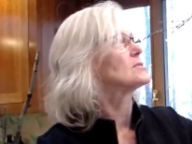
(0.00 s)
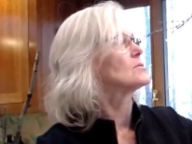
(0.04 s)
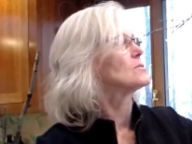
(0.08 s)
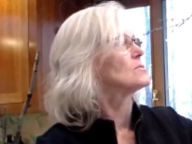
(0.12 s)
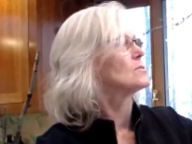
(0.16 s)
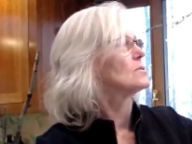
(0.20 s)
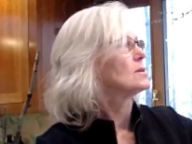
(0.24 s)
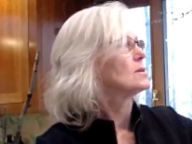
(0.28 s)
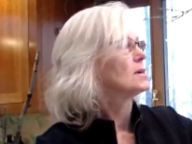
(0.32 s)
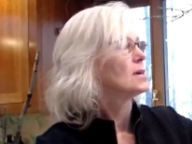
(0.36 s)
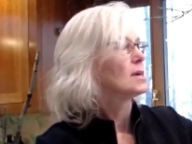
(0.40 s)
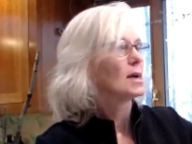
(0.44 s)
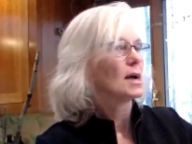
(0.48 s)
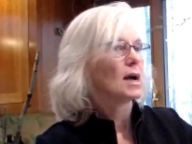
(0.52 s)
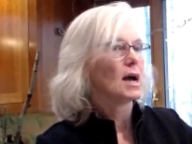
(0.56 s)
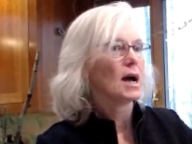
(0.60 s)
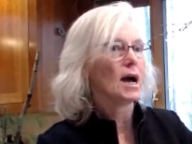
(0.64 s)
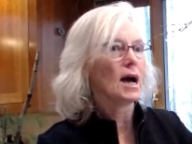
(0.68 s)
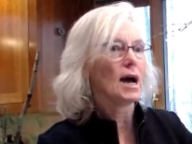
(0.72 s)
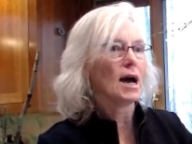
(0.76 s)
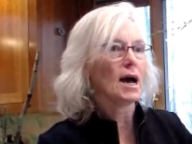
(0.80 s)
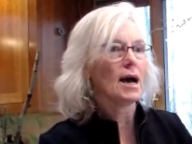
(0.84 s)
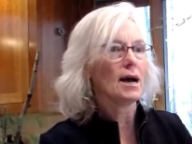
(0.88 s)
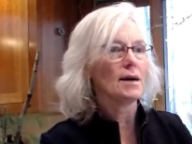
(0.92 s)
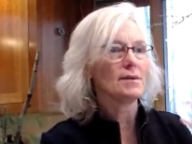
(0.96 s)
to
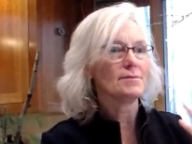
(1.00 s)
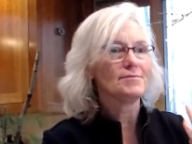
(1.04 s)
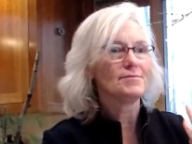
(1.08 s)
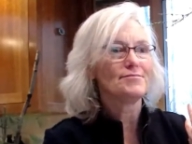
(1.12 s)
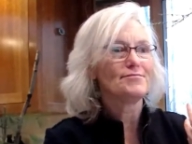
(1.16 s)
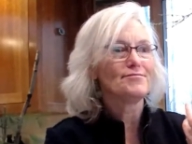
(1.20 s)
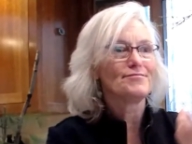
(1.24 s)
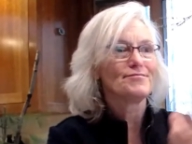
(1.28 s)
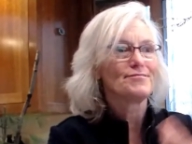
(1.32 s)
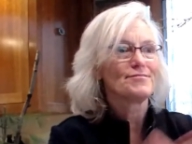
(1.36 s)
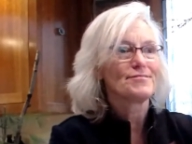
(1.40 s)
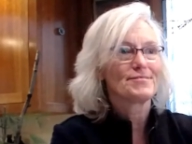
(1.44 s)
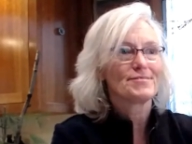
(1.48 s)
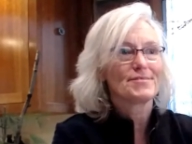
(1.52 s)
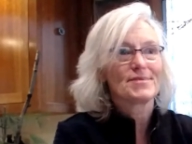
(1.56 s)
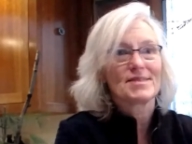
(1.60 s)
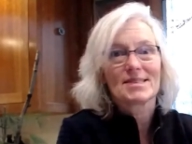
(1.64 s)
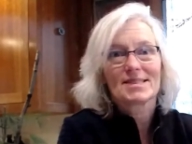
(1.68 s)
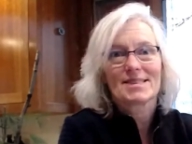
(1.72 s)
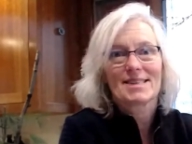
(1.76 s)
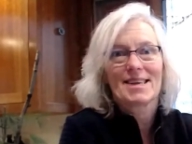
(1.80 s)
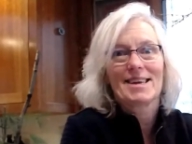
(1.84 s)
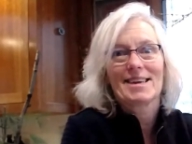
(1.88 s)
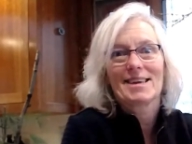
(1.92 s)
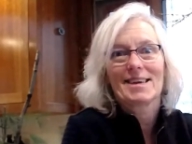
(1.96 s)

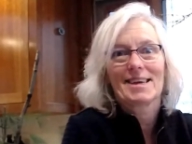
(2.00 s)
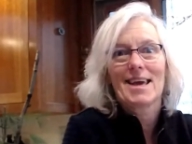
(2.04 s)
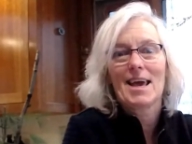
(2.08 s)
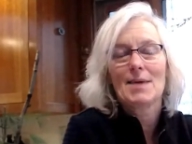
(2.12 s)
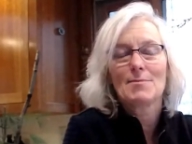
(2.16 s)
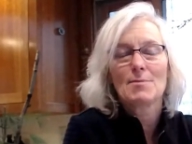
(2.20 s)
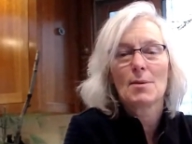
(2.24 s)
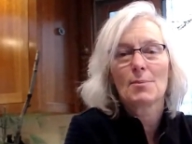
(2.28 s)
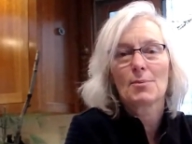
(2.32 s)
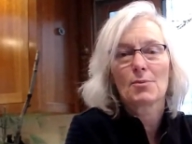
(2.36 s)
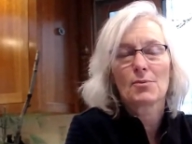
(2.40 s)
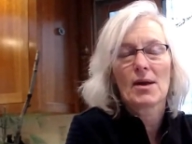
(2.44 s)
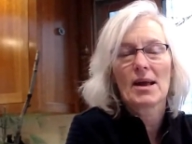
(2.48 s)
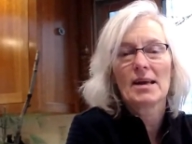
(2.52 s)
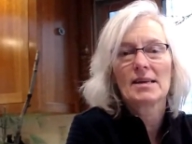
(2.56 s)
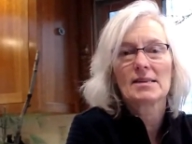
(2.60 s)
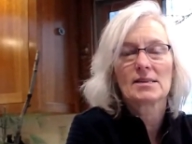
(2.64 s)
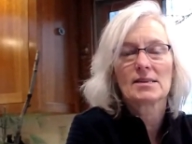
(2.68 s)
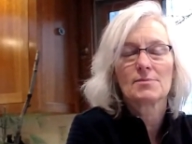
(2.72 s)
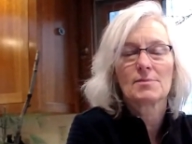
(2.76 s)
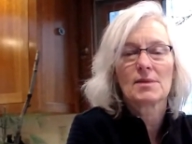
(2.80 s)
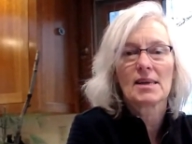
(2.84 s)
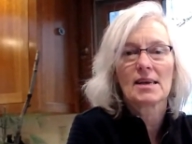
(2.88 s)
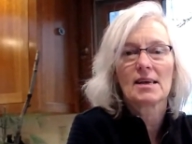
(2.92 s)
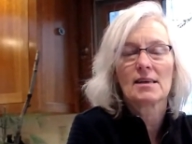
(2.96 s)
just kind of came up
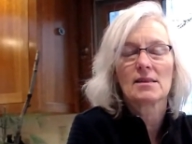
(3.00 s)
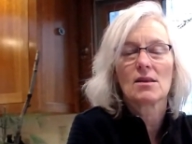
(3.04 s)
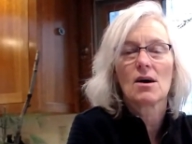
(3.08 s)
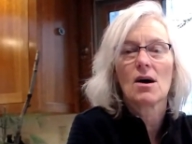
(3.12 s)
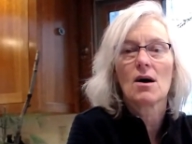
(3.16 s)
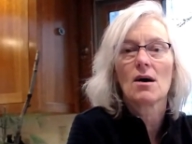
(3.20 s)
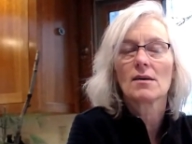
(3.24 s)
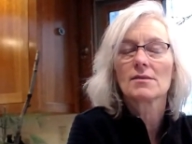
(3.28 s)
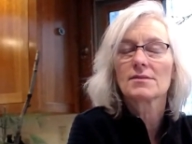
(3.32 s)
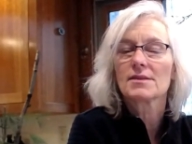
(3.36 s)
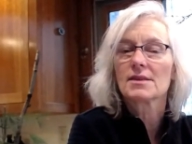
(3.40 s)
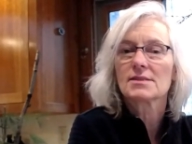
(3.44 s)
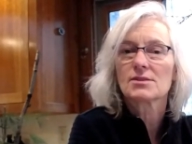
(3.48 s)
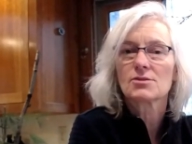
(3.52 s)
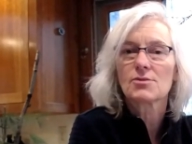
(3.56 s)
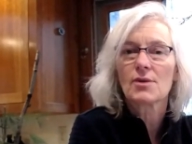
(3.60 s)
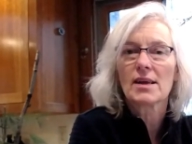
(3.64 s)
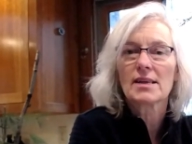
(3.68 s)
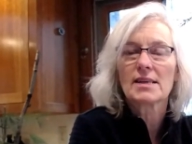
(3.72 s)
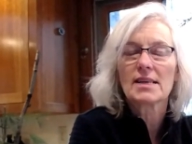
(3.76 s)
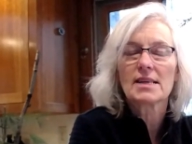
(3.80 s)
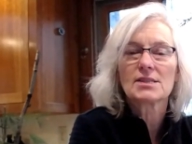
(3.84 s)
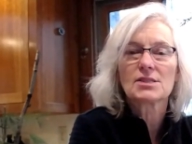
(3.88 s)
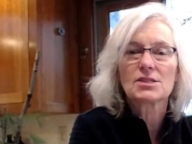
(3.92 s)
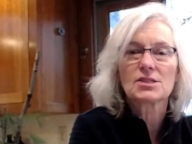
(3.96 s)
randomly along the
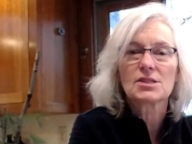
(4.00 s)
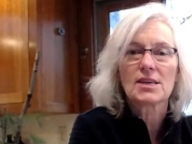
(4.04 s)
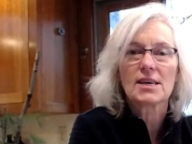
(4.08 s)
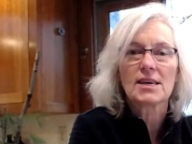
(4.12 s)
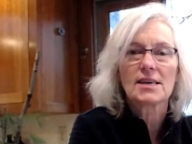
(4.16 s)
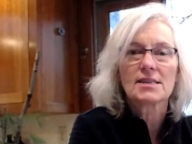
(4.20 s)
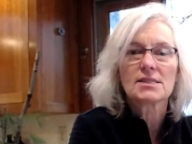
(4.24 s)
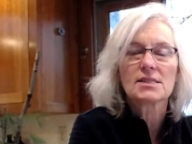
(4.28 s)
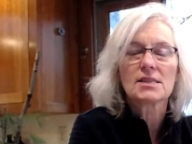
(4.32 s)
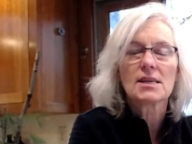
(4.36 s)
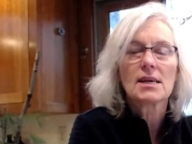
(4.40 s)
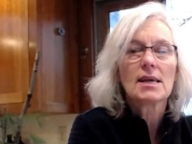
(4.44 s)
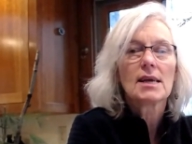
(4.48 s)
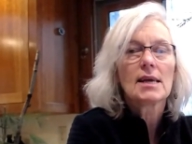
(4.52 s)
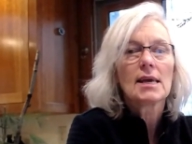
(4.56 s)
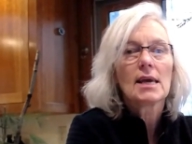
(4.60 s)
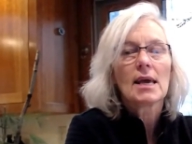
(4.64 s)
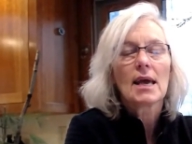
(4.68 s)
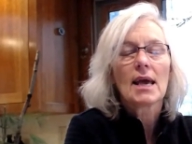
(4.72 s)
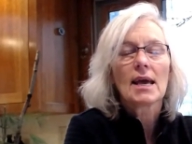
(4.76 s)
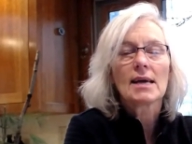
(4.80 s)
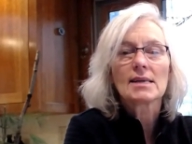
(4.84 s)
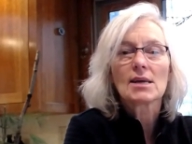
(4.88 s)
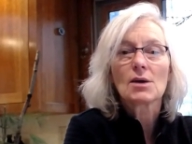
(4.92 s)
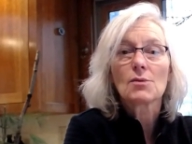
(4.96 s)
drainage ditch.
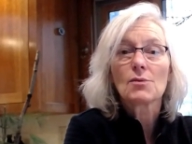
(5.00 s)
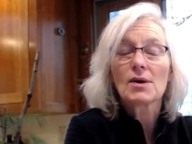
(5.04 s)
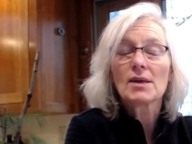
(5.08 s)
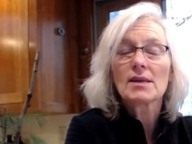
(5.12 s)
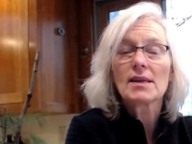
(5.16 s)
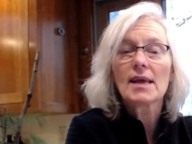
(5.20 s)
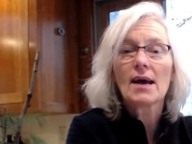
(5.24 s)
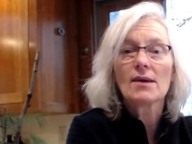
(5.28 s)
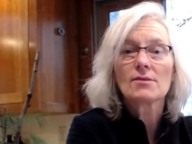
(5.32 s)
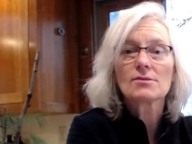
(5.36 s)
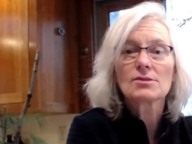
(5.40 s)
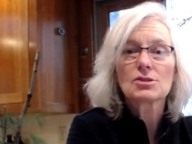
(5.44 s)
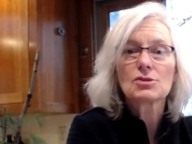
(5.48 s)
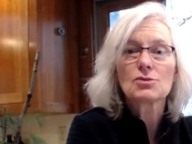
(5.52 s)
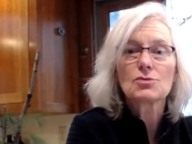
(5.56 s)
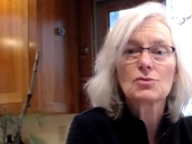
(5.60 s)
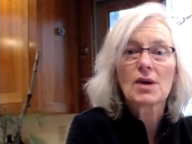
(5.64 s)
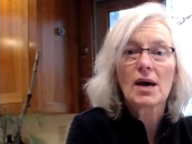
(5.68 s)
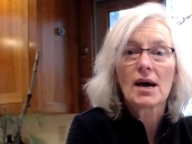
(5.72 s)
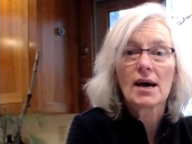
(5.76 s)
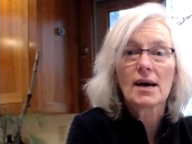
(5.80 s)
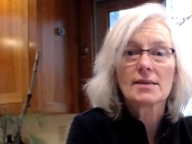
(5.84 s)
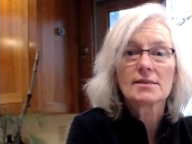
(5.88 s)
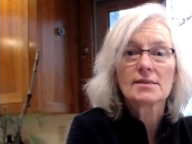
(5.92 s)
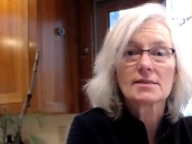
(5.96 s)
And I went out to
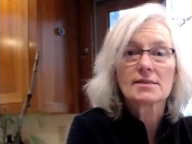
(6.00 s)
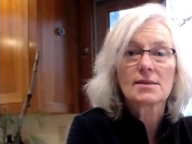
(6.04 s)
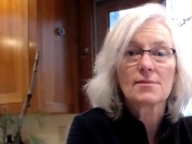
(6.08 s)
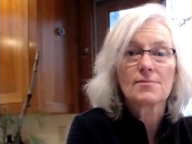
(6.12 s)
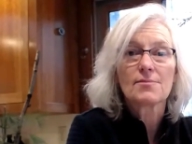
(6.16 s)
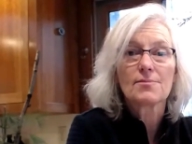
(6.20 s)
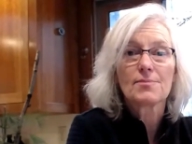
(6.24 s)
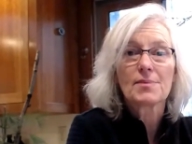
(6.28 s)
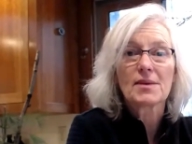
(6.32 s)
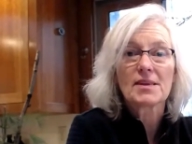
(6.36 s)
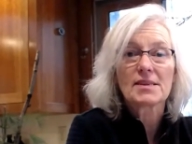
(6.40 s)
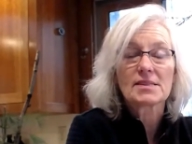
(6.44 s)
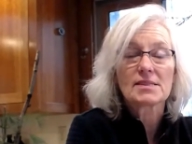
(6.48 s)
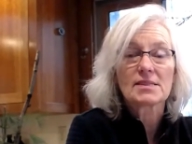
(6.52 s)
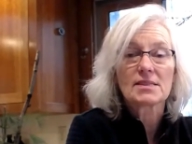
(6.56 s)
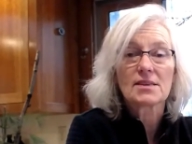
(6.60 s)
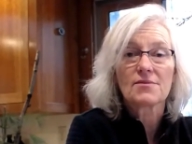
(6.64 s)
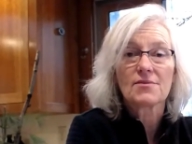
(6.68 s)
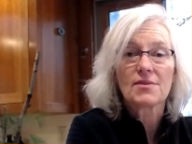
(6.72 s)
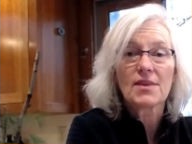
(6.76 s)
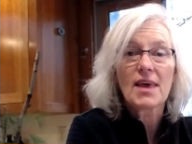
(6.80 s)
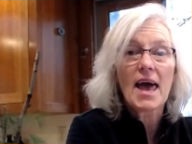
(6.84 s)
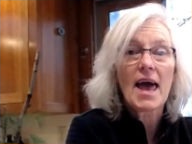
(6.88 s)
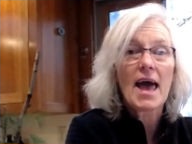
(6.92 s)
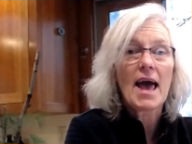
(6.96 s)
cut some pieces
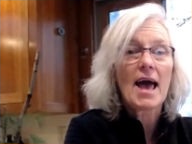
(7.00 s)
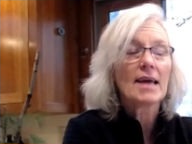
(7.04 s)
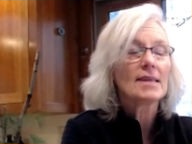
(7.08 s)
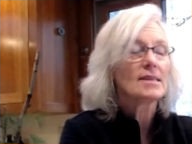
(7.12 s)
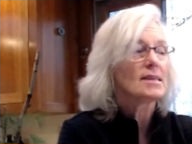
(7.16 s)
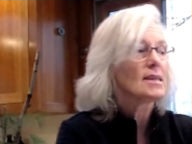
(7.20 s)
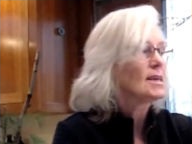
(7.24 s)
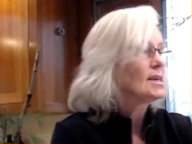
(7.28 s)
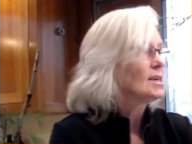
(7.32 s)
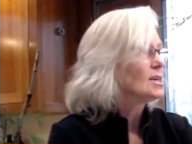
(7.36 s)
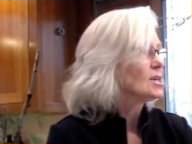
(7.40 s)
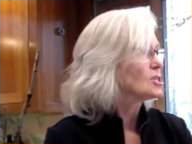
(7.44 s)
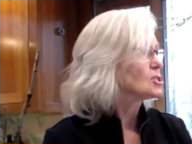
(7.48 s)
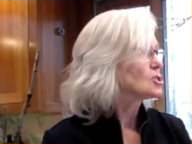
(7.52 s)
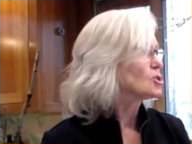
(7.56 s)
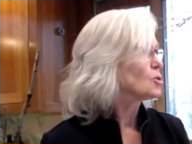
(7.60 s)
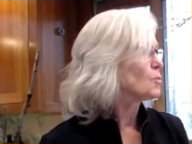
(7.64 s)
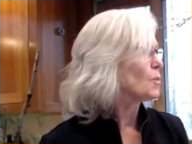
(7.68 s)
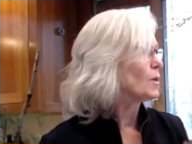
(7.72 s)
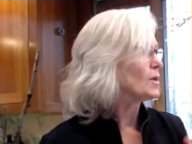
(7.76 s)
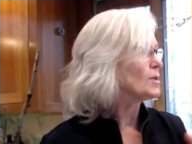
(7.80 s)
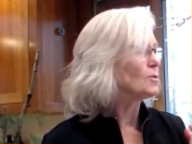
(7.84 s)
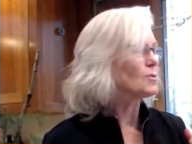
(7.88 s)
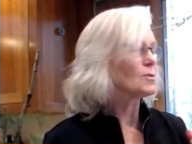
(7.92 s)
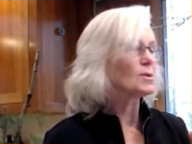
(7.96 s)
of that. So
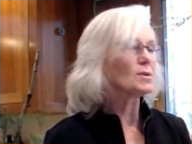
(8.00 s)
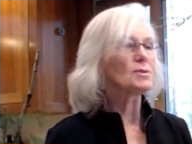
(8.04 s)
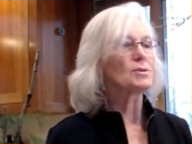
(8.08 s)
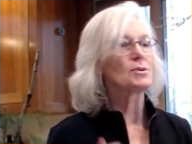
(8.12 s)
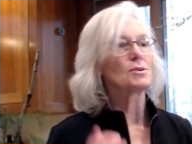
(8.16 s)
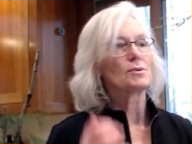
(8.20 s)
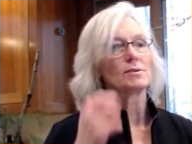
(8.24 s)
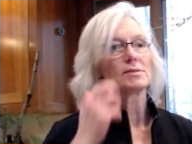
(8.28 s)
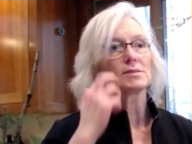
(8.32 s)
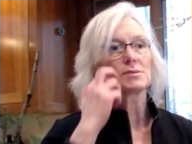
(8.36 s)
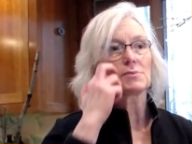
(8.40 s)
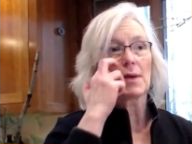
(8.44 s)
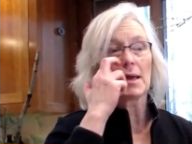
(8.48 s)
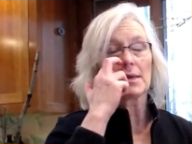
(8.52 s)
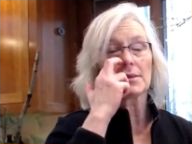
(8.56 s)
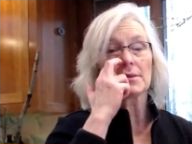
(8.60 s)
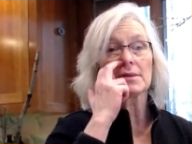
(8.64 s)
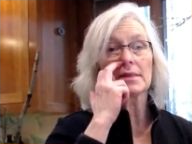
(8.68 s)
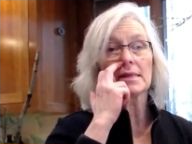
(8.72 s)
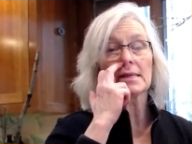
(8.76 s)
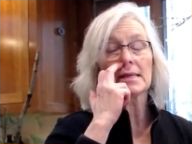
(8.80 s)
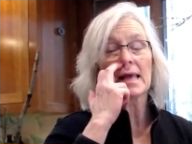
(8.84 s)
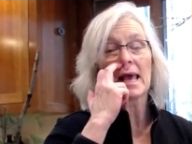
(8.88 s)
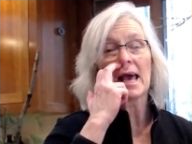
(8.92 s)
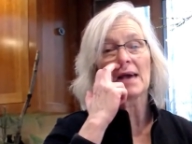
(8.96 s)
what you can do is,
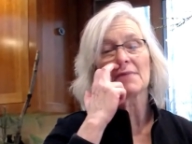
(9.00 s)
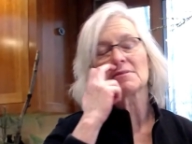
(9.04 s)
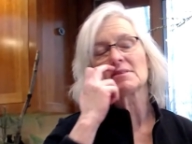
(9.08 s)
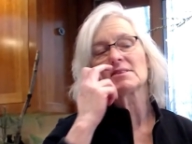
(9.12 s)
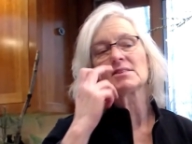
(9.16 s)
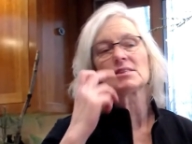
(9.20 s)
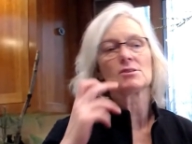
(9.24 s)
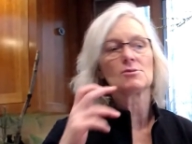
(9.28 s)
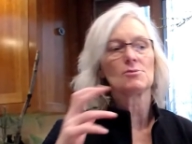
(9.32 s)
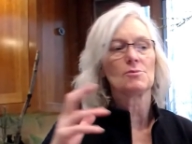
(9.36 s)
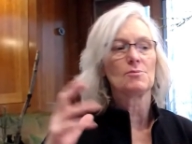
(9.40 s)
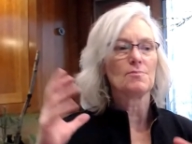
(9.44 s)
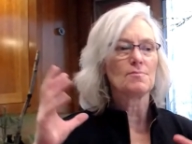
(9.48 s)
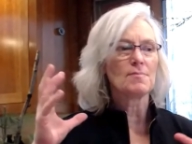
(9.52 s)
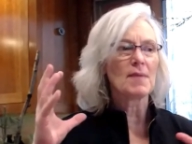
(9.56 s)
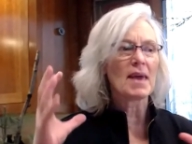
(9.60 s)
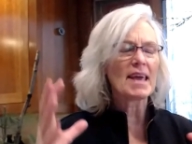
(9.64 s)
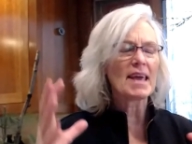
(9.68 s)
rather than having to